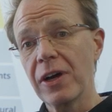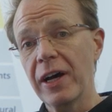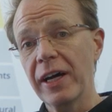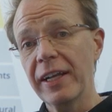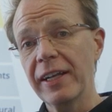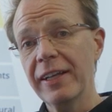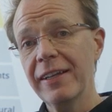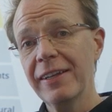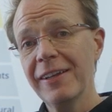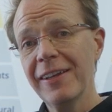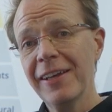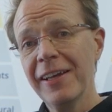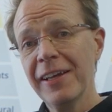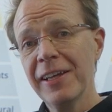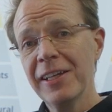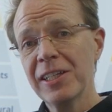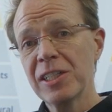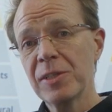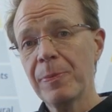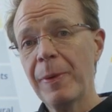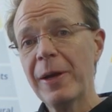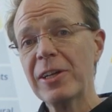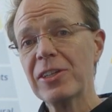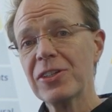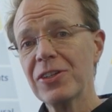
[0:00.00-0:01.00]
on it,
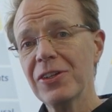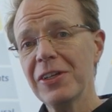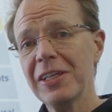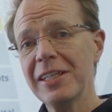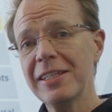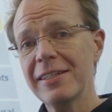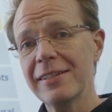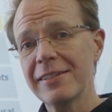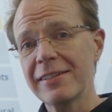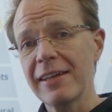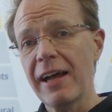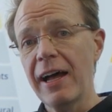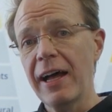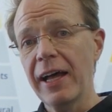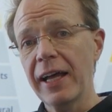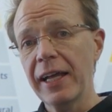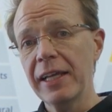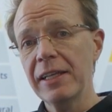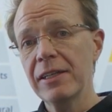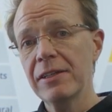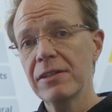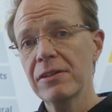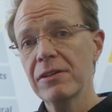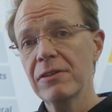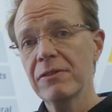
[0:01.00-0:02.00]
specially
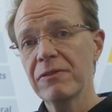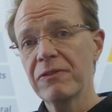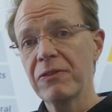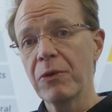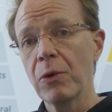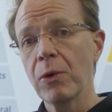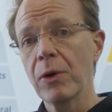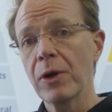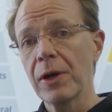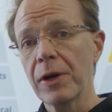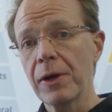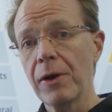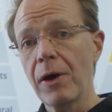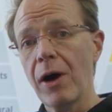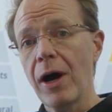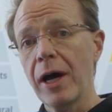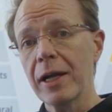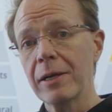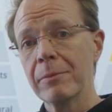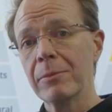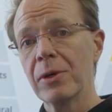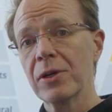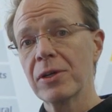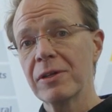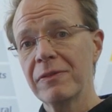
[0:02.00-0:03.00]
designed for
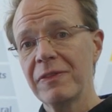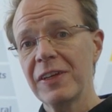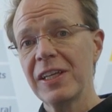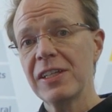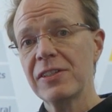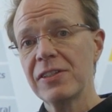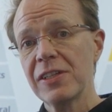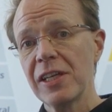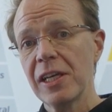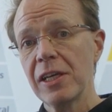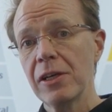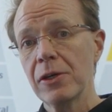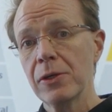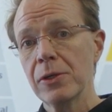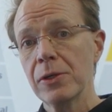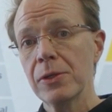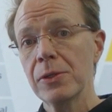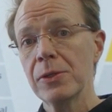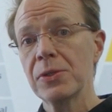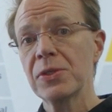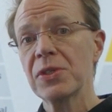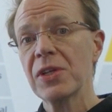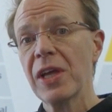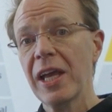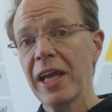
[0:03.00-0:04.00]
automotive
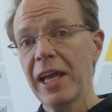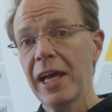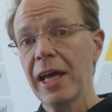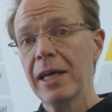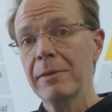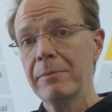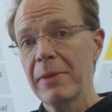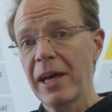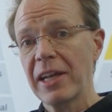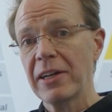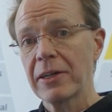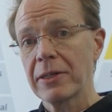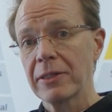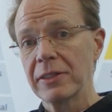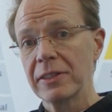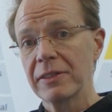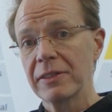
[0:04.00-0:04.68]
ECUs and medical